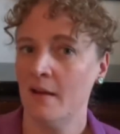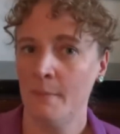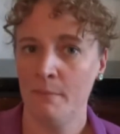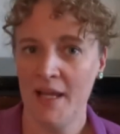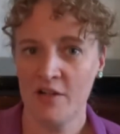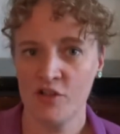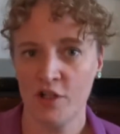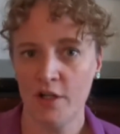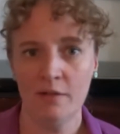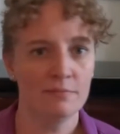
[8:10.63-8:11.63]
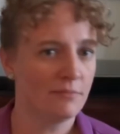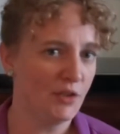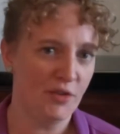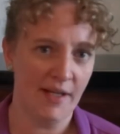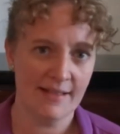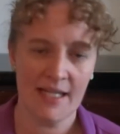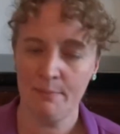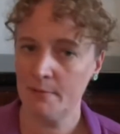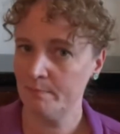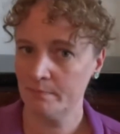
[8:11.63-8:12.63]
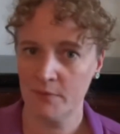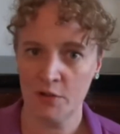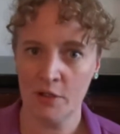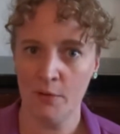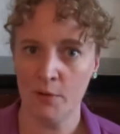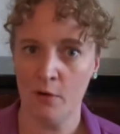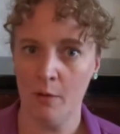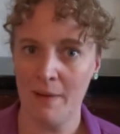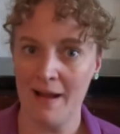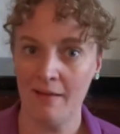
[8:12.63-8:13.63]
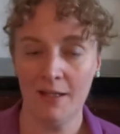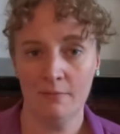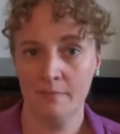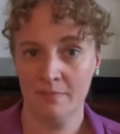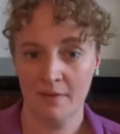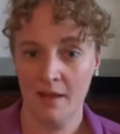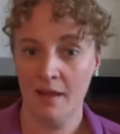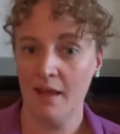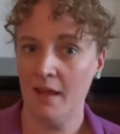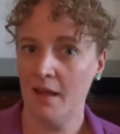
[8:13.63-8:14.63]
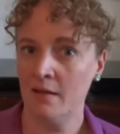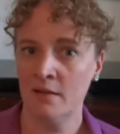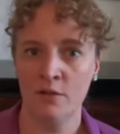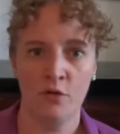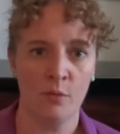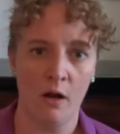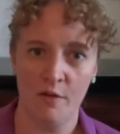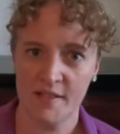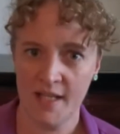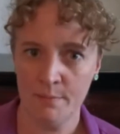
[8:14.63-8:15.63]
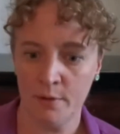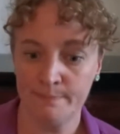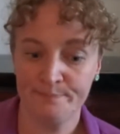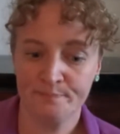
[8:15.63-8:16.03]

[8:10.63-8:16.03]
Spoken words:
Make sure when you take a sip, you're coating your whole palate and you swallow the sample.